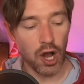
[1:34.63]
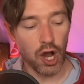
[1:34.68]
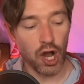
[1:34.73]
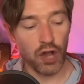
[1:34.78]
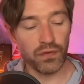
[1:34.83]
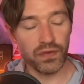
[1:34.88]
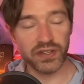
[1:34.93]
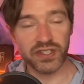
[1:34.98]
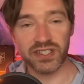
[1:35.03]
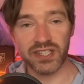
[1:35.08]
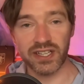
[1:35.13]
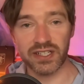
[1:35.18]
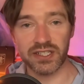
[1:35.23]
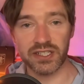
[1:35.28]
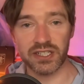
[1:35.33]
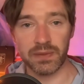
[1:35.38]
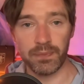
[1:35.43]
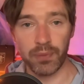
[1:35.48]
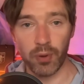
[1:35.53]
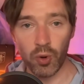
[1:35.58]
over
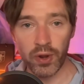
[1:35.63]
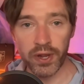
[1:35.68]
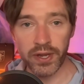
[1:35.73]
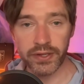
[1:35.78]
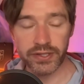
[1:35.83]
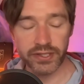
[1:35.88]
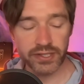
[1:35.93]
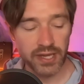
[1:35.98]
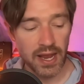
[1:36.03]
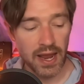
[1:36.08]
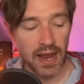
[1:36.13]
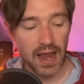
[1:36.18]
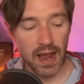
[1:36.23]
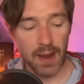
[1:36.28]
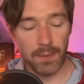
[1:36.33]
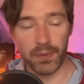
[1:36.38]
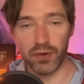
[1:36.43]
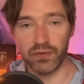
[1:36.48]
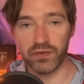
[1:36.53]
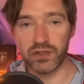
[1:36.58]
60 points,
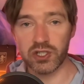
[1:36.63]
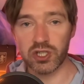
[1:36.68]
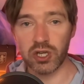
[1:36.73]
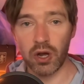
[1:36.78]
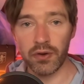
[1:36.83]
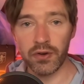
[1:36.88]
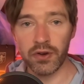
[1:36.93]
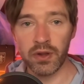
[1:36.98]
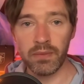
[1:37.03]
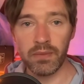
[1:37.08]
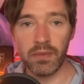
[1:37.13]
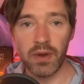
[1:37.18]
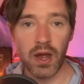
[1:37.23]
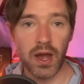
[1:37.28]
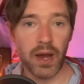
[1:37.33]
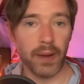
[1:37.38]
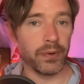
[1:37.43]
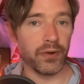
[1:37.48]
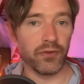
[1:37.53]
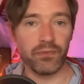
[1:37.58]
above Tottenham,
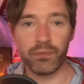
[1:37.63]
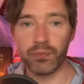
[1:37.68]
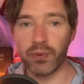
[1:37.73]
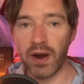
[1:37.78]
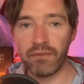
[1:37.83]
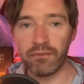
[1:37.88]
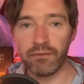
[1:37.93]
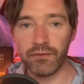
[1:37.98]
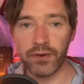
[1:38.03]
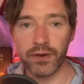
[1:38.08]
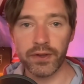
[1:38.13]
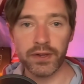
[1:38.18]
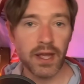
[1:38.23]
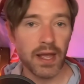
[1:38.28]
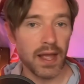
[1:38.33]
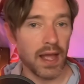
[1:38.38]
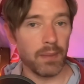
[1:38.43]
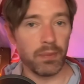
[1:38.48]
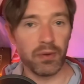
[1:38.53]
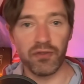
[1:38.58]
above Brentford,
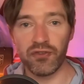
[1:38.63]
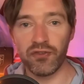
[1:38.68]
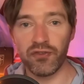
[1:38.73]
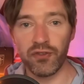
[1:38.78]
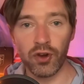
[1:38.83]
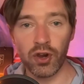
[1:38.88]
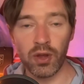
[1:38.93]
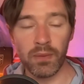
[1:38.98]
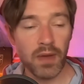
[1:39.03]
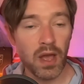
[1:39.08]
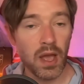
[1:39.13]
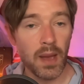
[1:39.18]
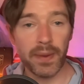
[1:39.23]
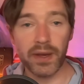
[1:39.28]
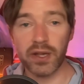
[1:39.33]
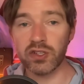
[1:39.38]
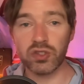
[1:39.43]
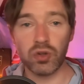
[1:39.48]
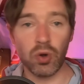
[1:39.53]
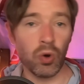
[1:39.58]
above Fulham,
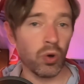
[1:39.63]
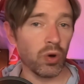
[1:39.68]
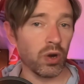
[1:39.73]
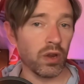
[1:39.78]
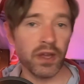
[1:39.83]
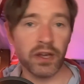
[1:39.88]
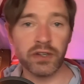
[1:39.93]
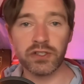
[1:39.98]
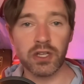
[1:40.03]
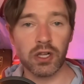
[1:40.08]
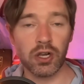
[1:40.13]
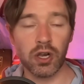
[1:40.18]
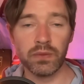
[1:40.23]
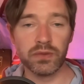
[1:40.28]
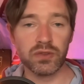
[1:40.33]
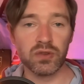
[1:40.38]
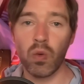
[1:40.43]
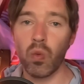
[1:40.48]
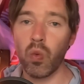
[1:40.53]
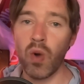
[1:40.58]
because all of those
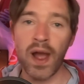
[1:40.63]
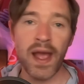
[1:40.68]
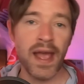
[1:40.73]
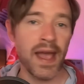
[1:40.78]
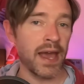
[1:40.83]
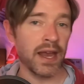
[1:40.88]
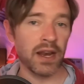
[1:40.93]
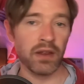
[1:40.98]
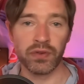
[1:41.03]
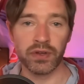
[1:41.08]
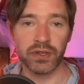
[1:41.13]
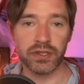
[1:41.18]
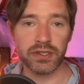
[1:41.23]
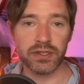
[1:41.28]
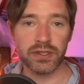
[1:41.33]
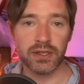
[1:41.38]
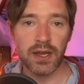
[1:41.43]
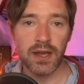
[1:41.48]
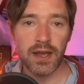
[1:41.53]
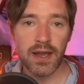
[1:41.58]
clubs were way ahead of us